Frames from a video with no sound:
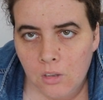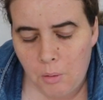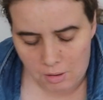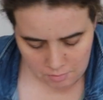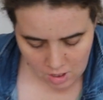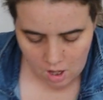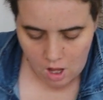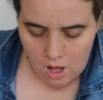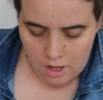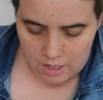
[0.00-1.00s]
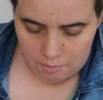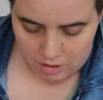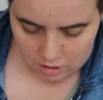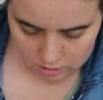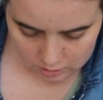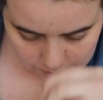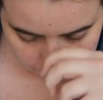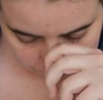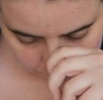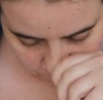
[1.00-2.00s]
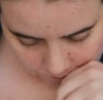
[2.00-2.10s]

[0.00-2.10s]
Oh well. Anyway, yeah,